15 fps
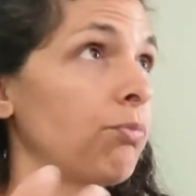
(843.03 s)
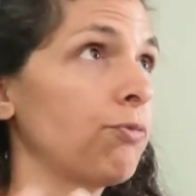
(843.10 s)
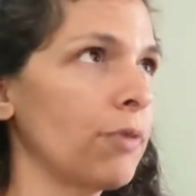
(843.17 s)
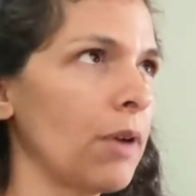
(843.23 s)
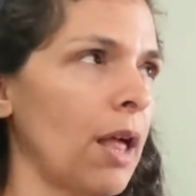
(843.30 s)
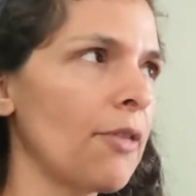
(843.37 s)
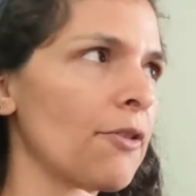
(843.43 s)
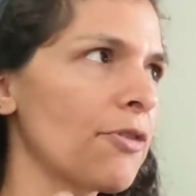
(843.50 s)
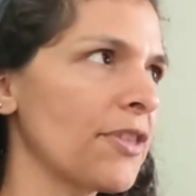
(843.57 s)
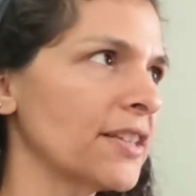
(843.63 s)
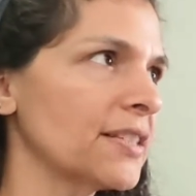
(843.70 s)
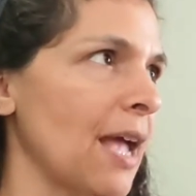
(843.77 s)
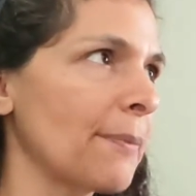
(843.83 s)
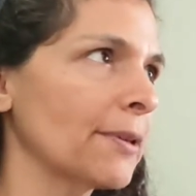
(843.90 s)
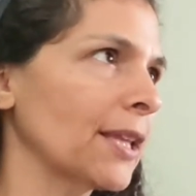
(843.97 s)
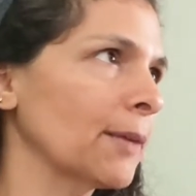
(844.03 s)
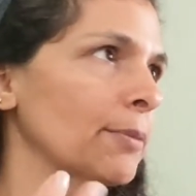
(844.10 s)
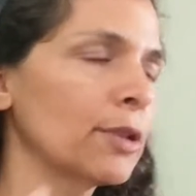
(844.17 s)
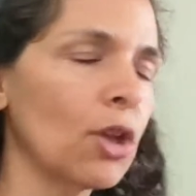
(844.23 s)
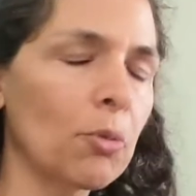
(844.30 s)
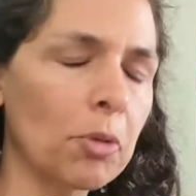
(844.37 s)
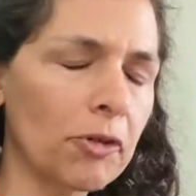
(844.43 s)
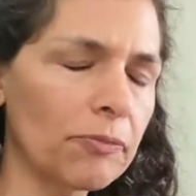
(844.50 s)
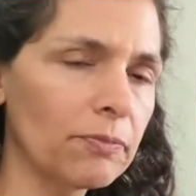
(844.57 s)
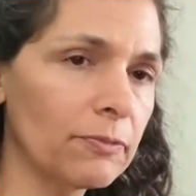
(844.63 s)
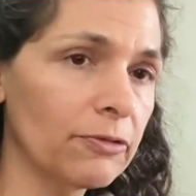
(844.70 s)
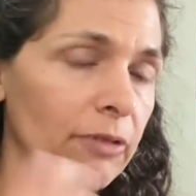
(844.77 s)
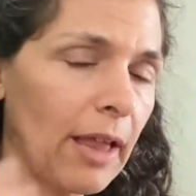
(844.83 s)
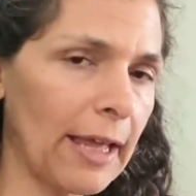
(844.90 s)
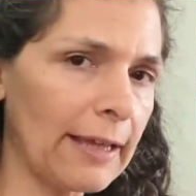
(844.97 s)
other things happen, like Paloma
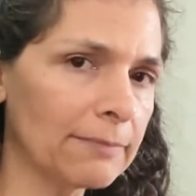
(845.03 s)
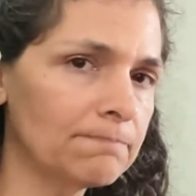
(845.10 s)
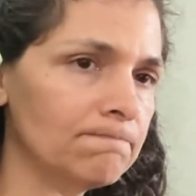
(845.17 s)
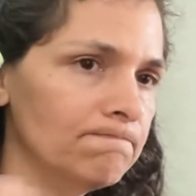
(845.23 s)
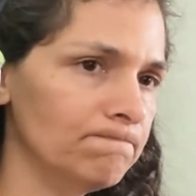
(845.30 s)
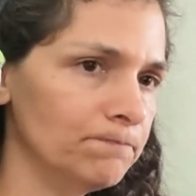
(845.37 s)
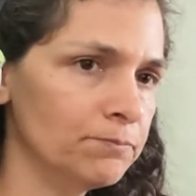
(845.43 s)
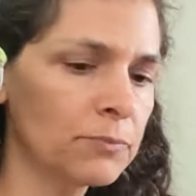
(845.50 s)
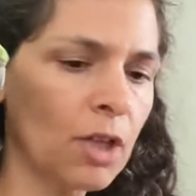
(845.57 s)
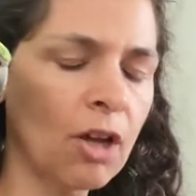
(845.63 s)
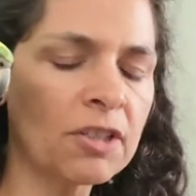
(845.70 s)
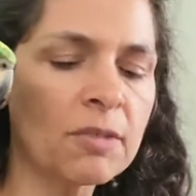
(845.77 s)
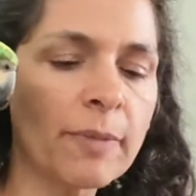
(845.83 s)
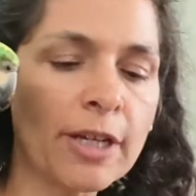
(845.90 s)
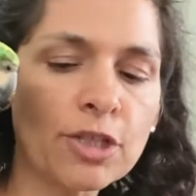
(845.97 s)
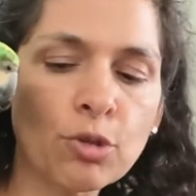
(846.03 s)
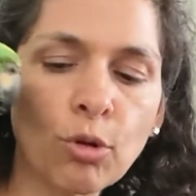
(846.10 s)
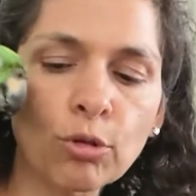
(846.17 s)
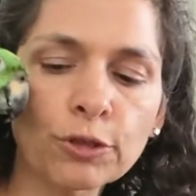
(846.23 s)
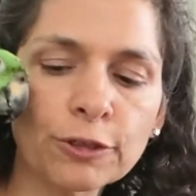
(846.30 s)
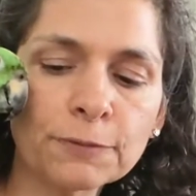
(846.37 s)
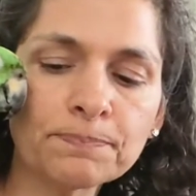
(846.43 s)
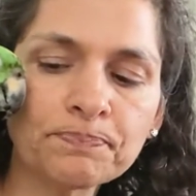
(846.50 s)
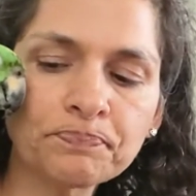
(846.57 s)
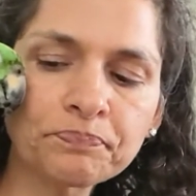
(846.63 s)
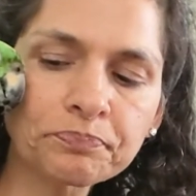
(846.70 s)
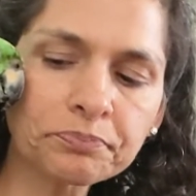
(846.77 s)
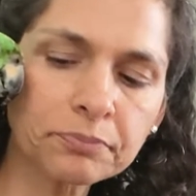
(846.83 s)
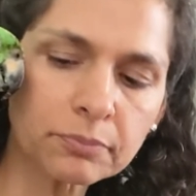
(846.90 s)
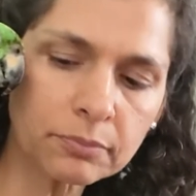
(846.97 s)
flying onto my shoulder.
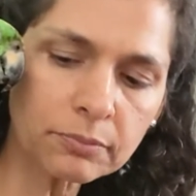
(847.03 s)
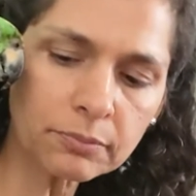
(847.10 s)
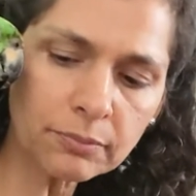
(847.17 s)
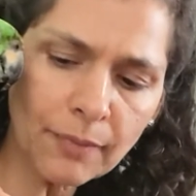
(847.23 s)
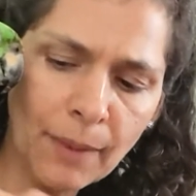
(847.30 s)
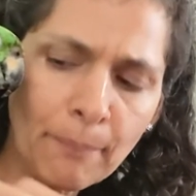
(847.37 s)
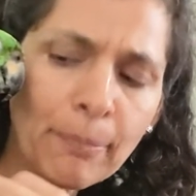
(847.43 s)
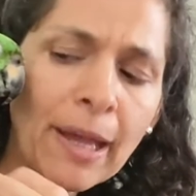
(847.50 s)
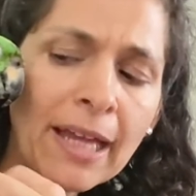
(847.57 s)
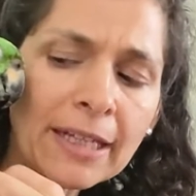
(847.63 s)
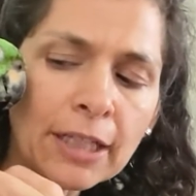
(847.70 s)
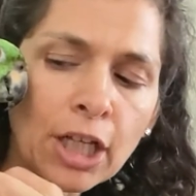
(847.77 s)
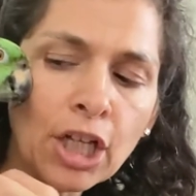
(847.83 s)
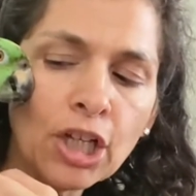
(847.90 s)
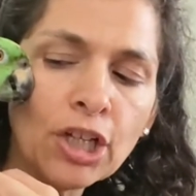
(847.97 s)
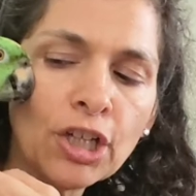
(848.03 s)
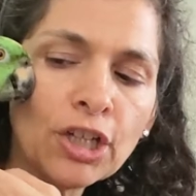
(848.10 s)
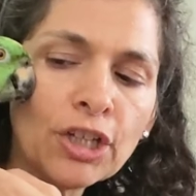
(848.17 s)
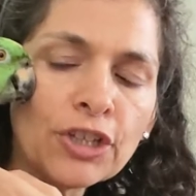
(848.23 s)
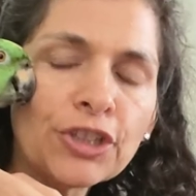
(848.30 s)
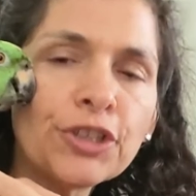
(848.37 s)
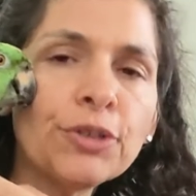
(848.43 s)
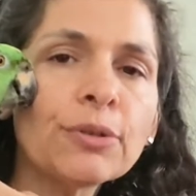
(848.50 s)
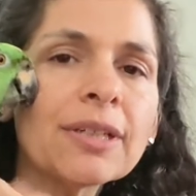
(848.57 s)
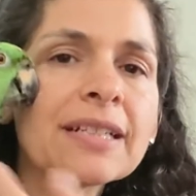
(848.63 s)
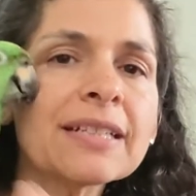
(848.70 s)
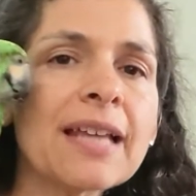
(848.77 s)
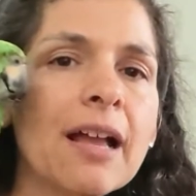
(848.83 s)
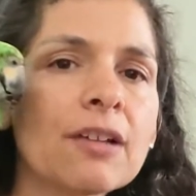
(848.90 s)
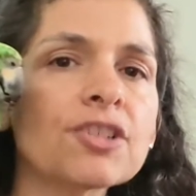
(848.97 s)
But you can
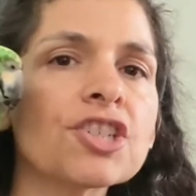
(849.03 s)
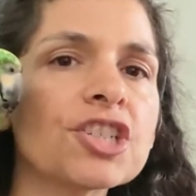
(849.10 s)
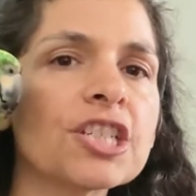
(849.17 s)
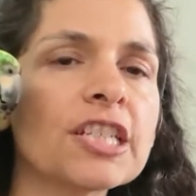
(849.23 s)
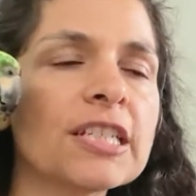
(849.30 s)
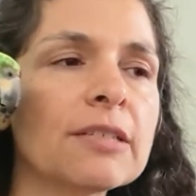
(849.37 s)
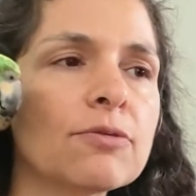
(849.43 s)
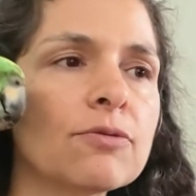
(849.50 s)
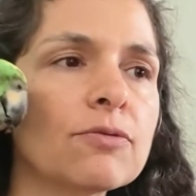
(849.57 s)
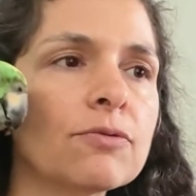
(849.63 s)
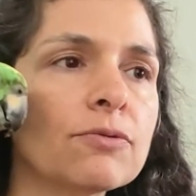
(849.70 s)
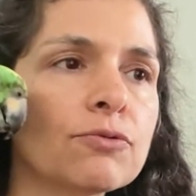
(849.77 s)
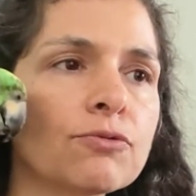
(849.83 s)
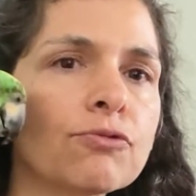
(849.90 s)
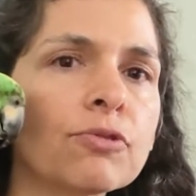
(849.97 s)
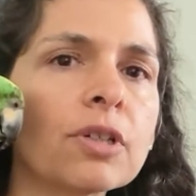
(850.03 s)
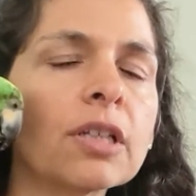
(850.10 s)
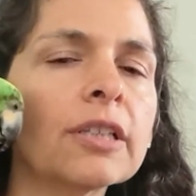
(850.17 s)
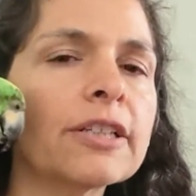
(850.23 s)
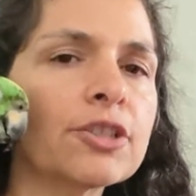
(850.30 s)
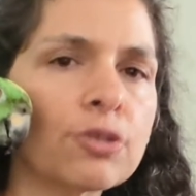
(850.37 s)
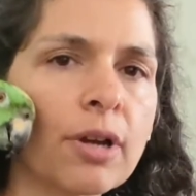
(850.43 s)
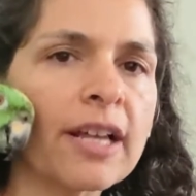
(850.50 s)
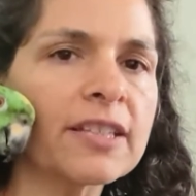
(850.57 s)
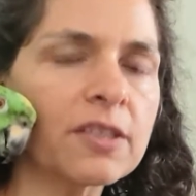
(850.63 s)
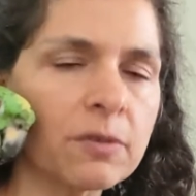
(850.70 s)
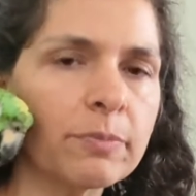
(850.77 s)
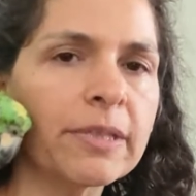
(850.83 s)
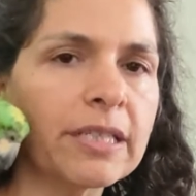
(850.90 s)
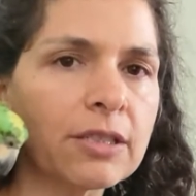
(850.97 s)
tell she really
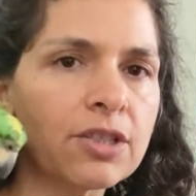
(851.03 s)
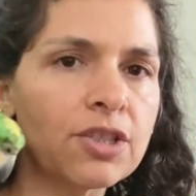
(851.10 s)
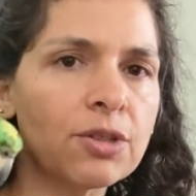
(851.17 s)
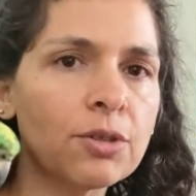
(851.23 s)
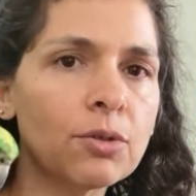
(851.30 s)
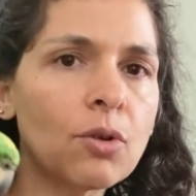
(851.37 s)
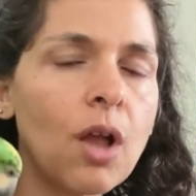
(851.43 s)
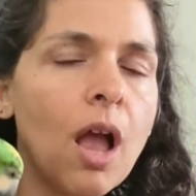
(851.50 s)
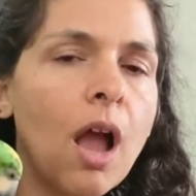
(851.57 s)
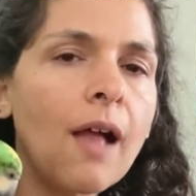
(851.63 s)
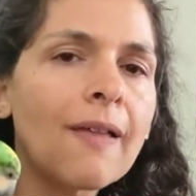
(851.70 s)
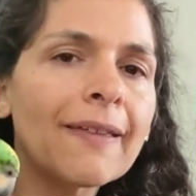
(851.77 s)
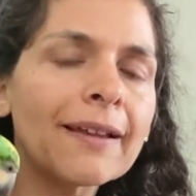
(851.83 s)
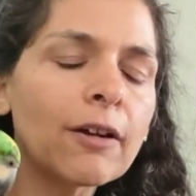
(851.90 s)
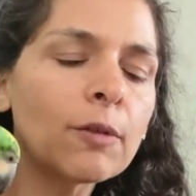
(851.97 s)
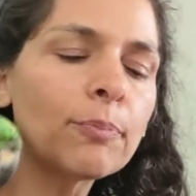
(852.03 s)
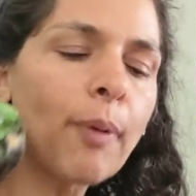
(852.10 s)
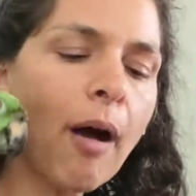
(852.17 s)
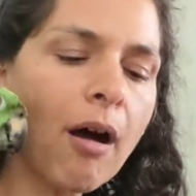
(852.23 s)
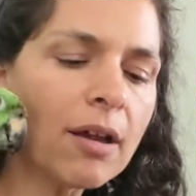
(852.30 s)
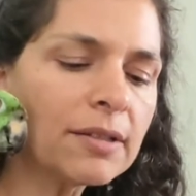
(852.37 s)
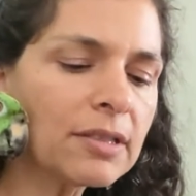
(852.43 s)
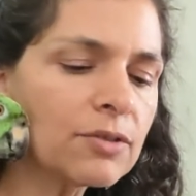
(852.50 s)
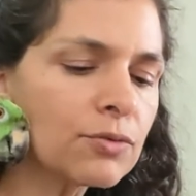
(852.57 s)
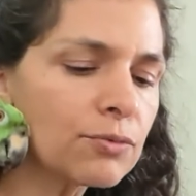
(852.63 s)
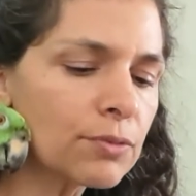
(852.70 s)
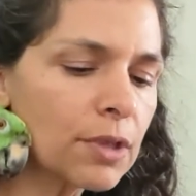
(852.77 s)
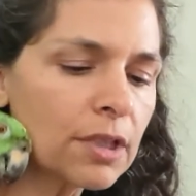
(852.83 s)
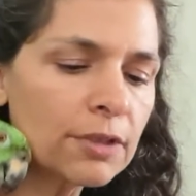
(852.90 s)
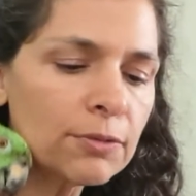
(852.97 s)
trusts me too. Like, our bond is
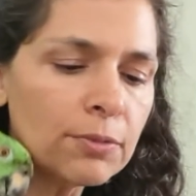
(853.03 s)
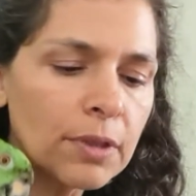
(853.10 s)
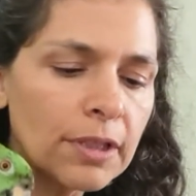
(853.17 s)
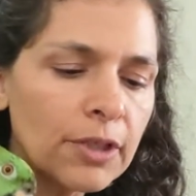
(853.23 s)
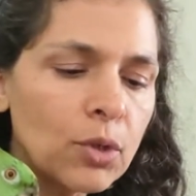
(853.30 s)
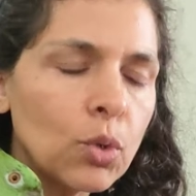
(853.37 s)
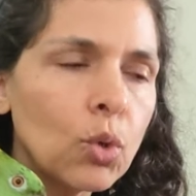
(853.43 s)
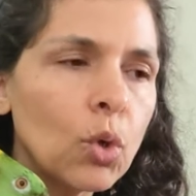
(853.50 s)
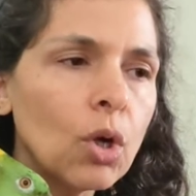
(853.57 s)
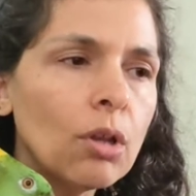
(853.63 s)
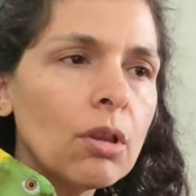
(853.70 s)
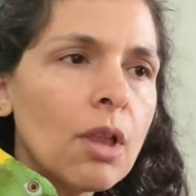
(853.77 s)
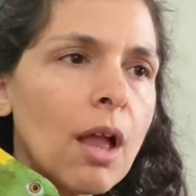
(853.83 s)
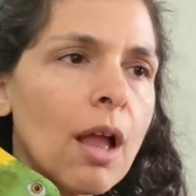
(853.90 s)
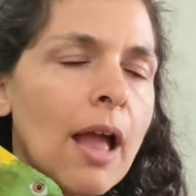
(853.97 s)
really, really cool.